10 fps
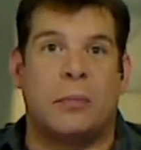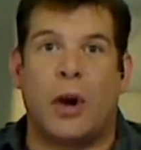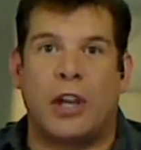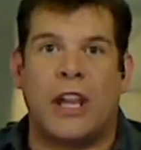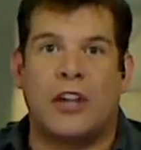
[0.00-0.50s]

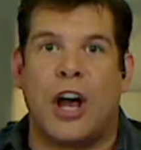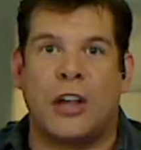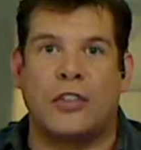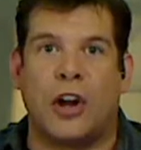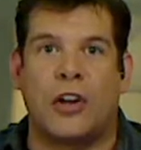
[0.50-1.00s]
Barking
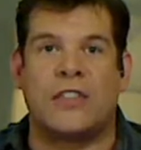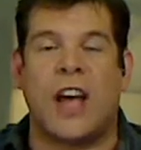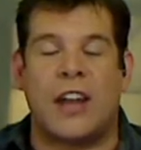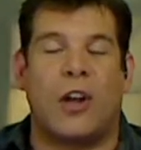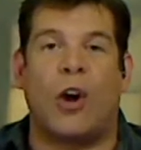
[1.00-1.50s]
dogs aren't
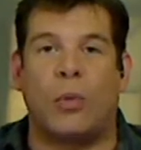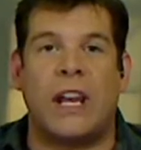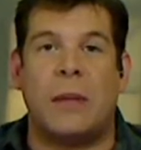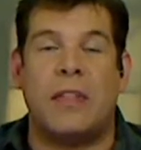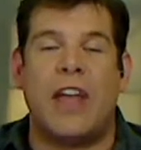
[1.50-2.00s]
cited
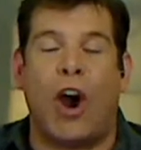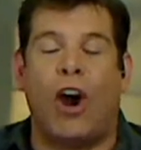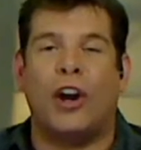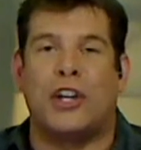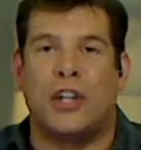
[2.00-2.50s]
already. I mean, they
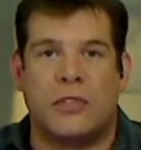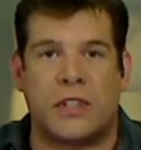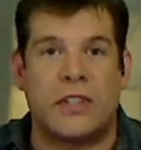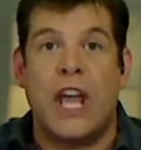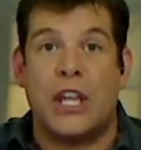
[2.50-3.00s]
are a
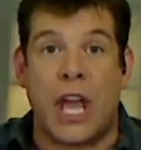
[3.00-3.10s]
nuisance.